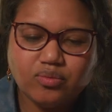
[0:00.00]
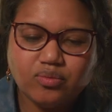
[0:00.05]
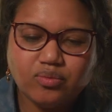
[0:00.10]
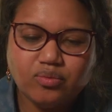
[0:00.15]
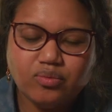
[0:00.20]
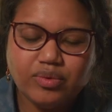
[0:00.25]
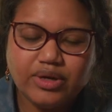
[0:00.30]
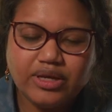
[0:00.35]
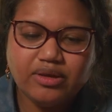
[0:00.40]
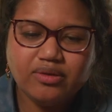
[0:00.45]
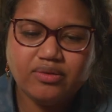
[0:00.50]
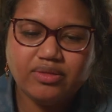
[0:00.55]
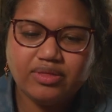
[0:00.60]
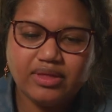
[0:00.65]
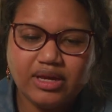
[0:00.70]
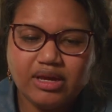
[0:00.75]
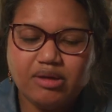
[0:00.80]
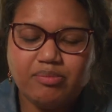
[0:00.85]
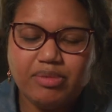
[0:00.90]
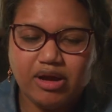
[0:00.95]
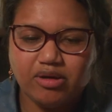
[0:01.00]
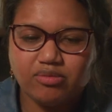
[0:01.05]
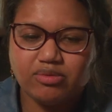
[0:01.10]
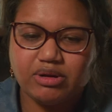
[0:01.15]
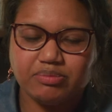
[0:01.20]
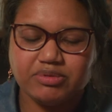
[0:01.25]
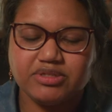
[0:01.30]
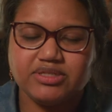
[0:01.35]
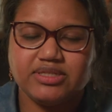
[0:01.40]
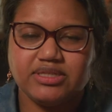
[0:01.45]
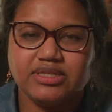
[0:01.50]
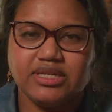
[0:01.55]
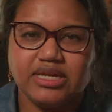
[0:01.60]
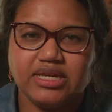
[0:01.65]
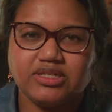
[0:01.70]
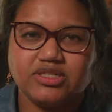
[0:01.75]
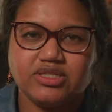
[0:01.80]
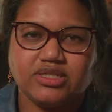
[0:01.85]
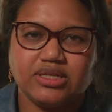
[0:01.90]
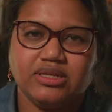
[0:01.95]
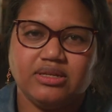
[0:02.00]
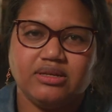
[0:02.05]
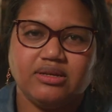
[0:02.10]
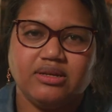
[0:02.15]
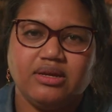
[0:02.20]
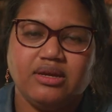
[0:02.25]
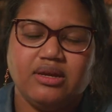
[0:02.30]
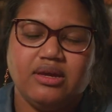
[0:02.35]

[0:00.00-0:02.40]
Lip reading: when you think about representation,